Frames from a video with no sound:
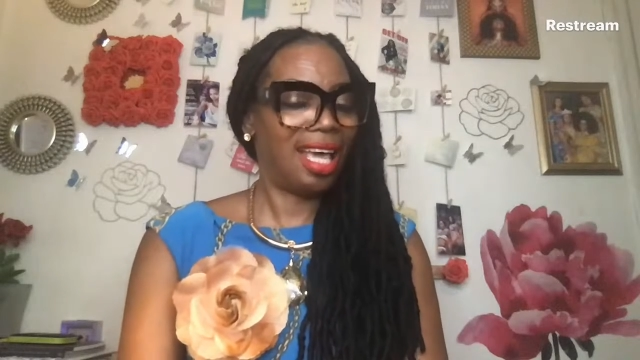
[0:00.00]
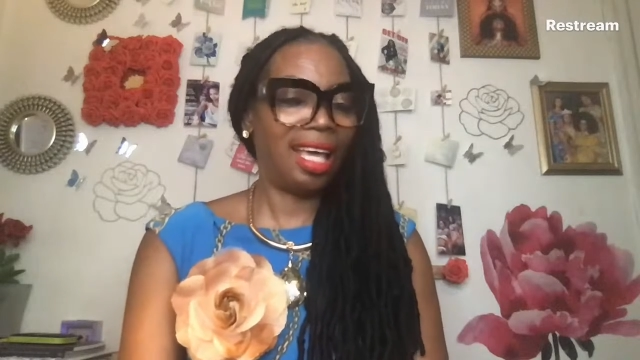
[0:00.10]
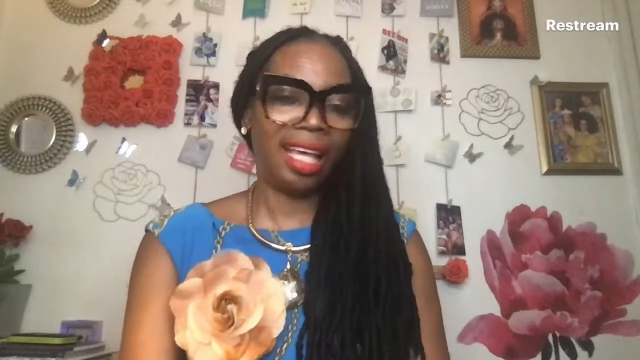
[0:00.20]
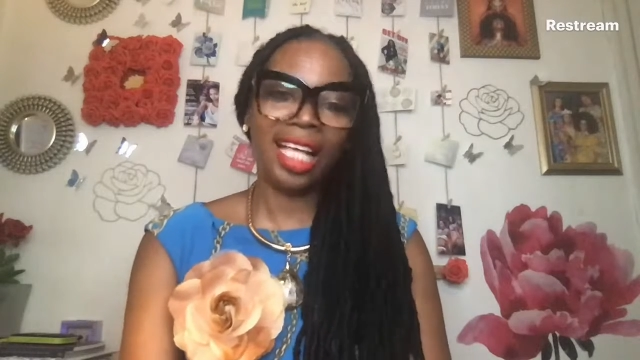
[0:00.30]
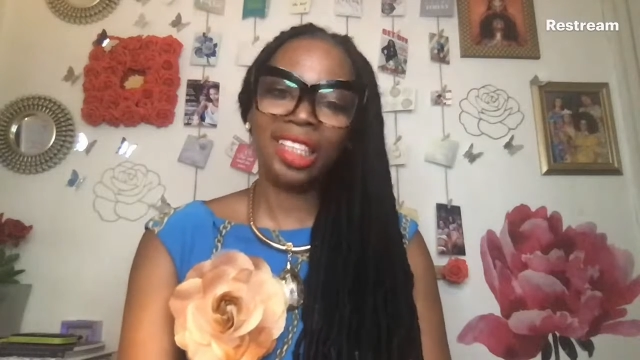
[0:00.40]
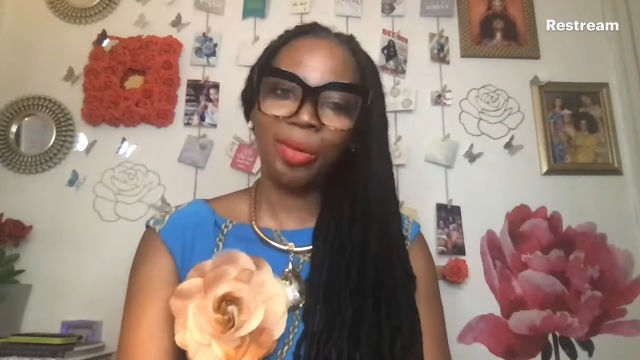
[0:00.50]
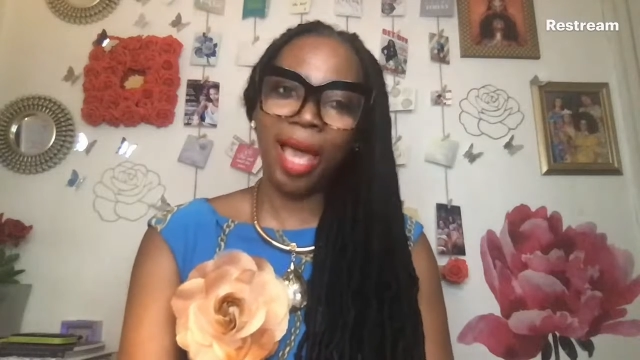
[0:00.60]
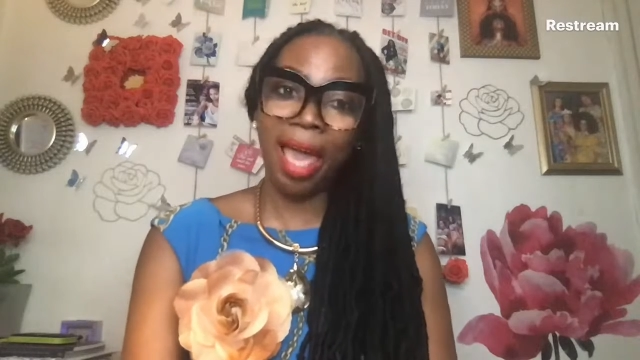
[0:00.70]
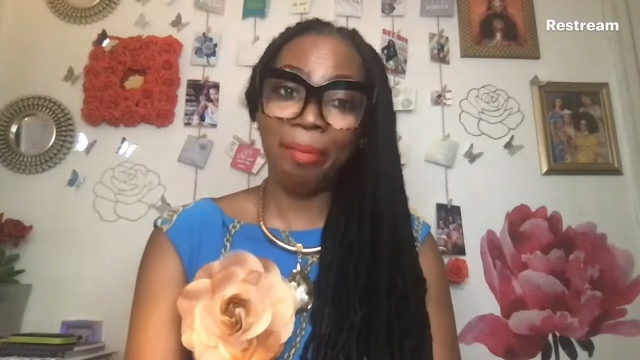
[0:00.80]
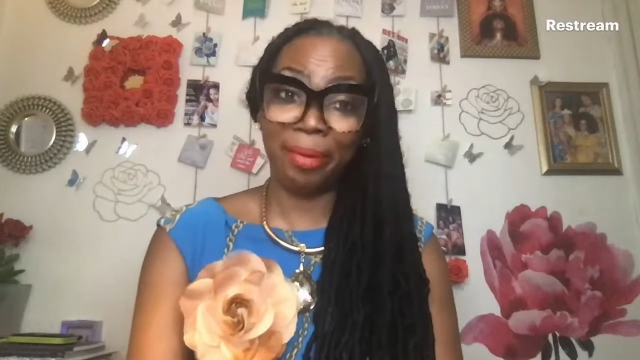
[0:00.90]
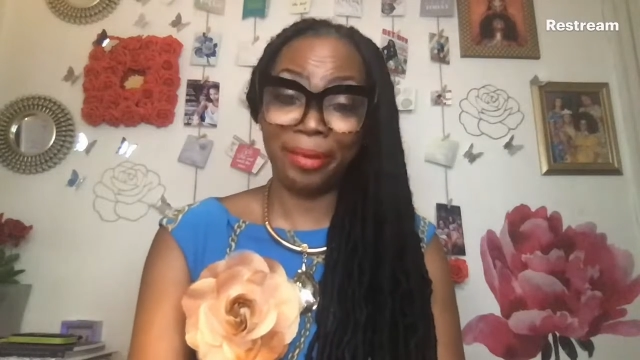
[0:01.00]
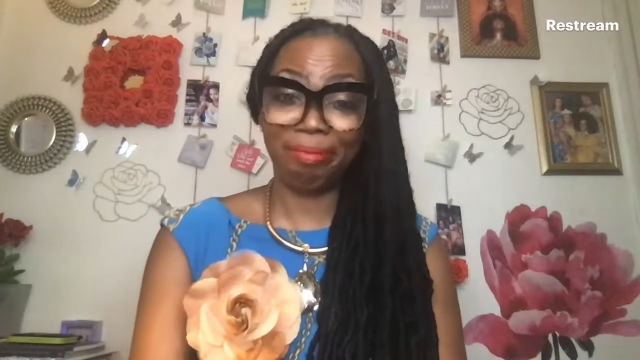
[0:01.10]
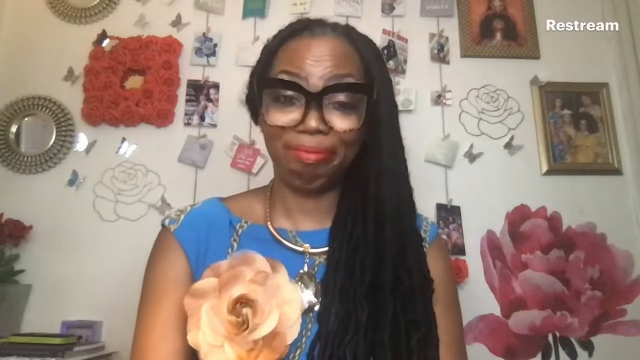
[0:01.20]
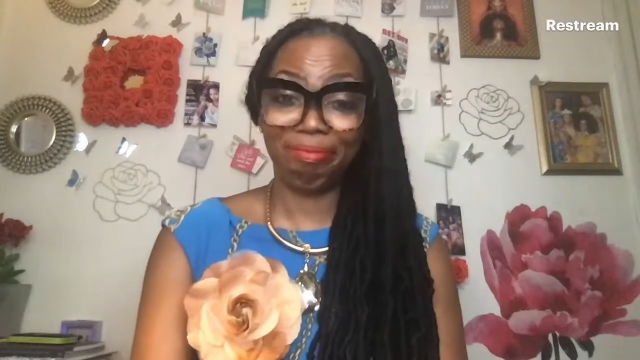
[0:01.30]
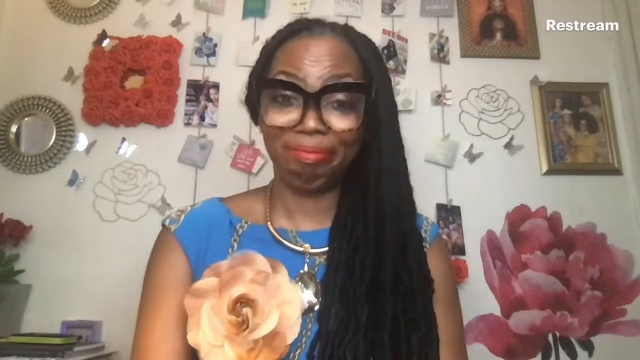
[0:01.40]
And guess what happened?
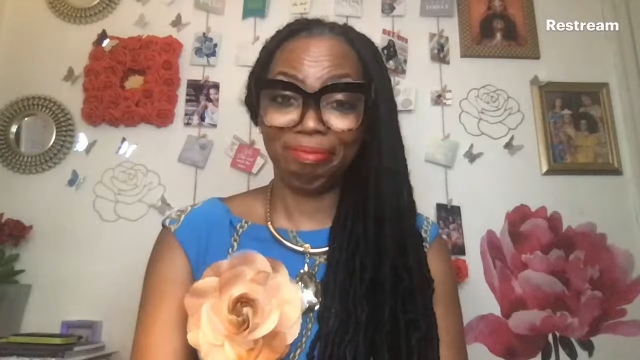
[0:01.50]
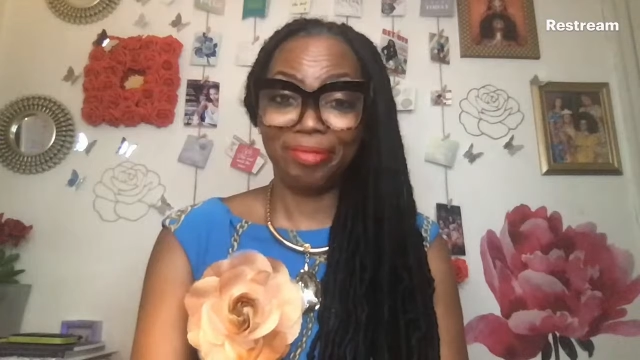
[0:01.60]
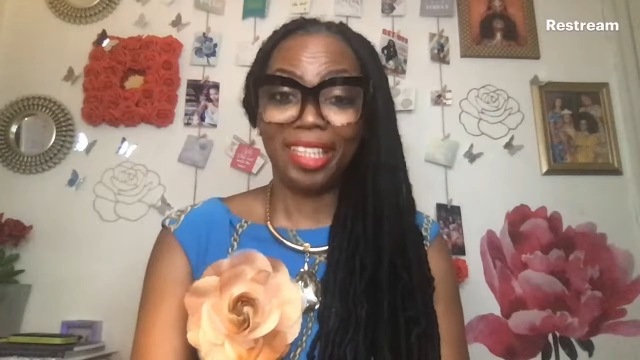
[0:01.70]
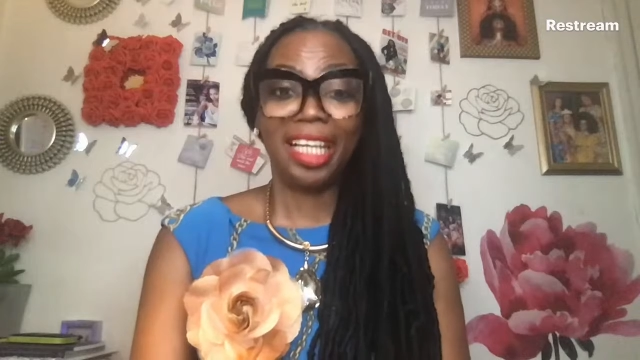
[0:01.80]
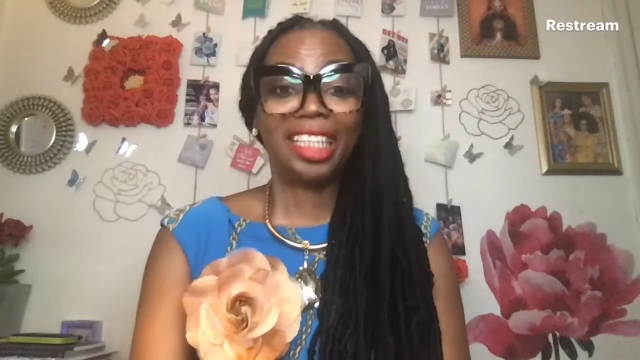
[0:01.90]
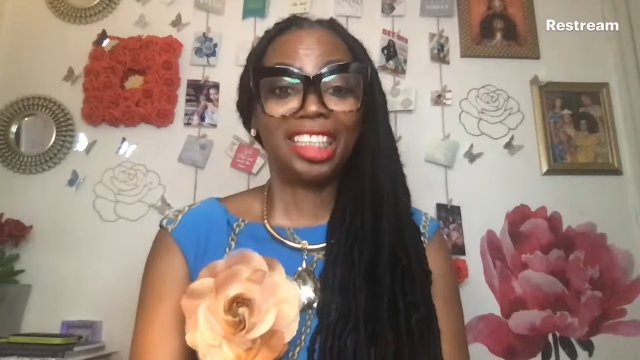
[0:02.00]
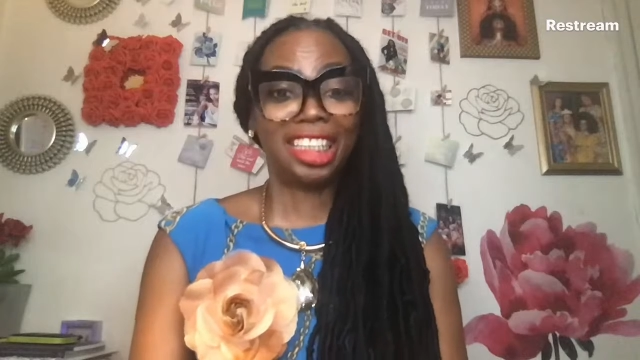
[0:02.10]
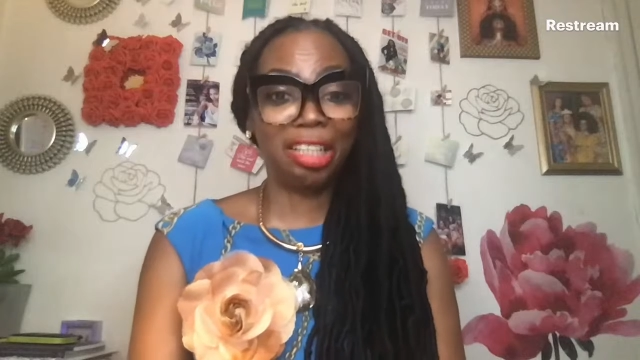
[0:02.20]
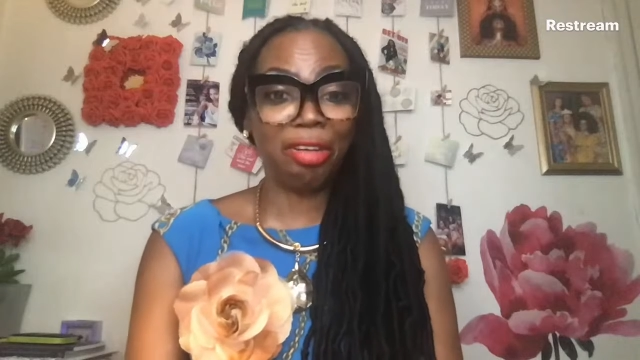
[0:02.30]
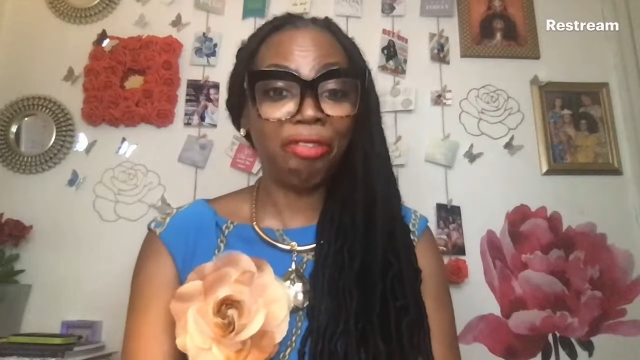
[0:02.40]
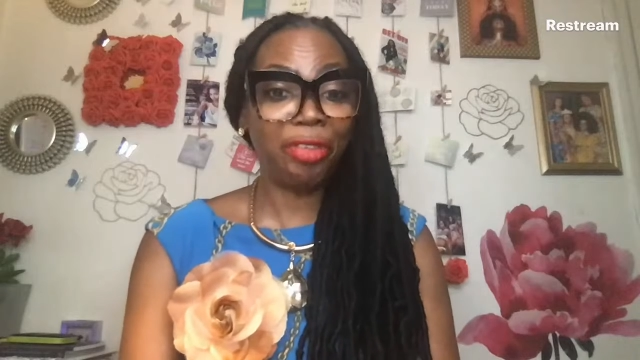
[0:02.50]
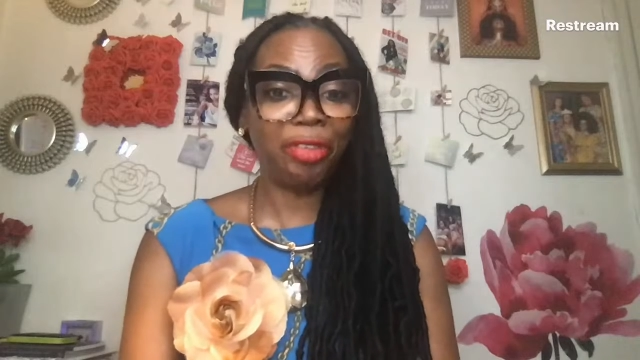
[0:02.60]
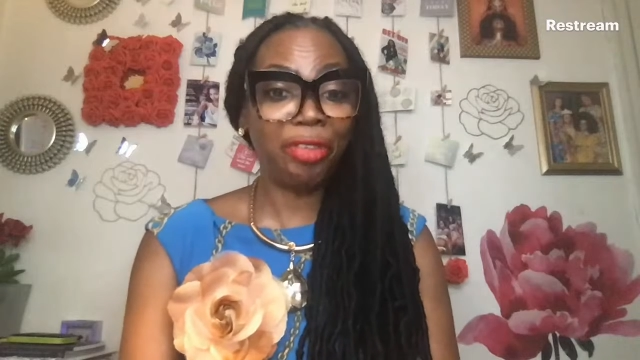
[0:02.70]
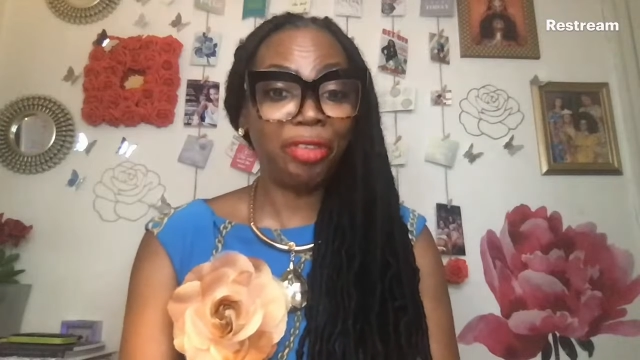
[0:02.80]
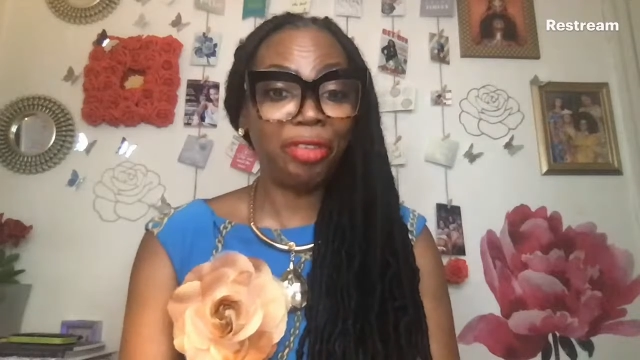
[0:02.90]
She
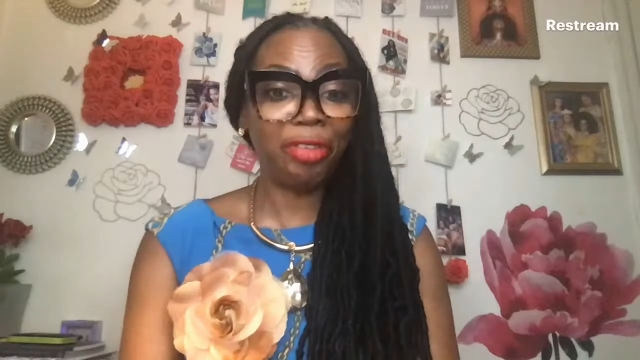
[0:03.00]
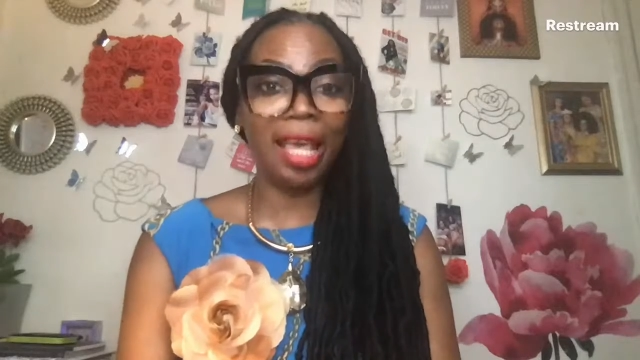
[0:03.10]
refused.